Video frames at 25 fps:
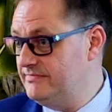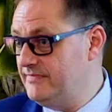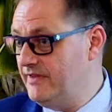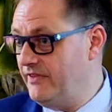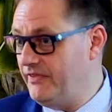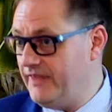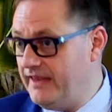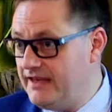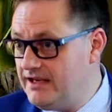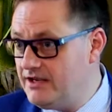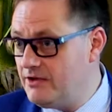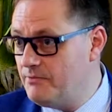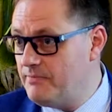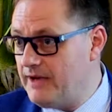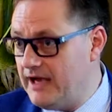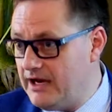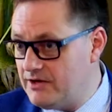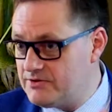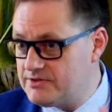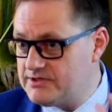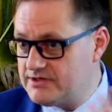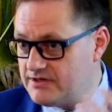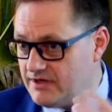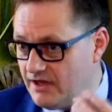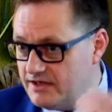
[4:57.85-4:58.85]
Think
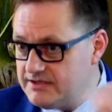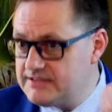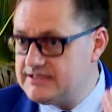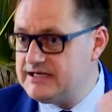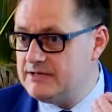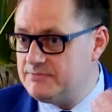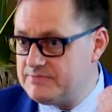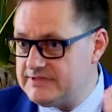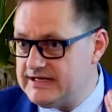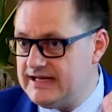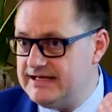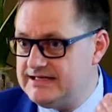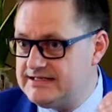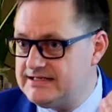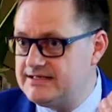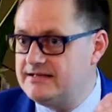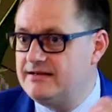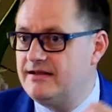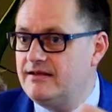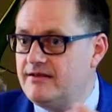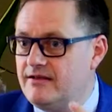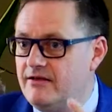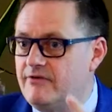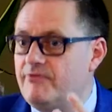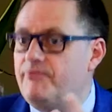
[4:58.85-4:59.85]
about concepts as
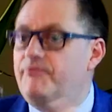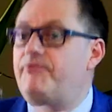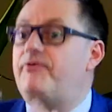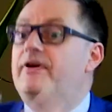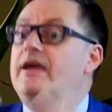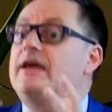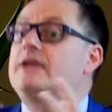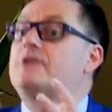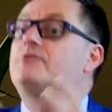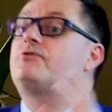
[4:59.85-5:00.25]
fair